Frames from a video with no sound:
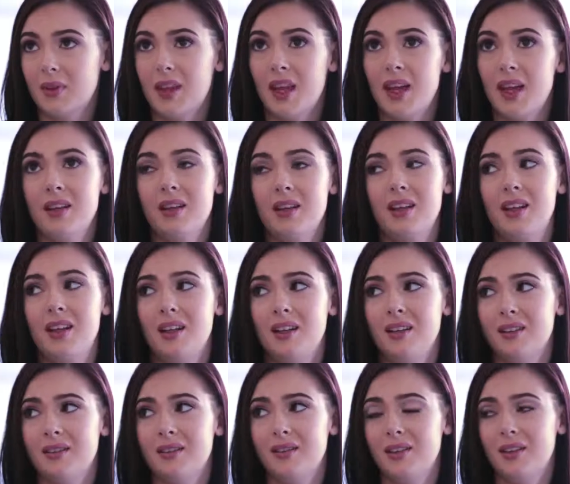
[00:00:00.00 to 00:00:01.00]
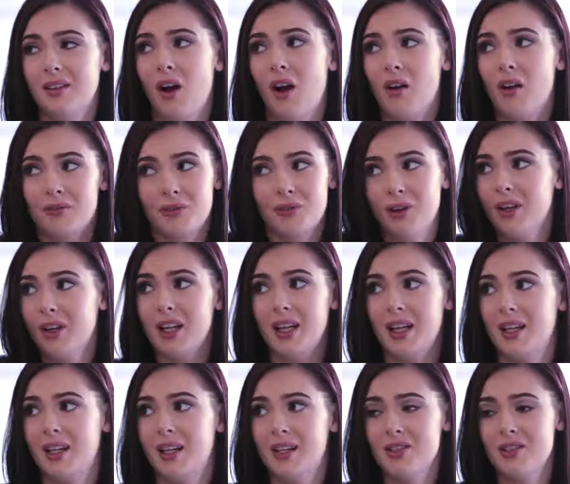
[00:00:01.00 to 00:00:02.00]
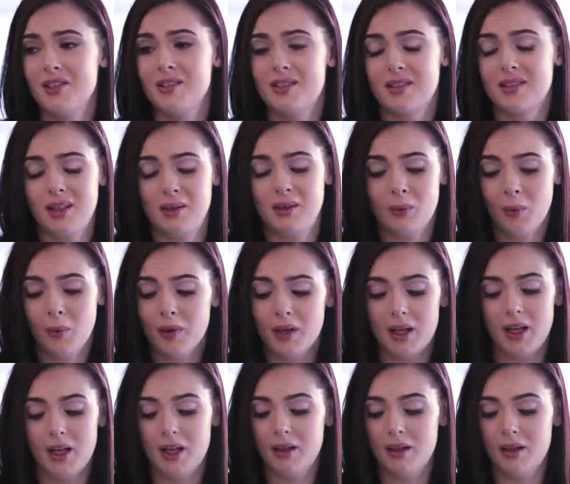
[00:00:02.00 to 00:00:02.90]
Then he got flirty and I just ignored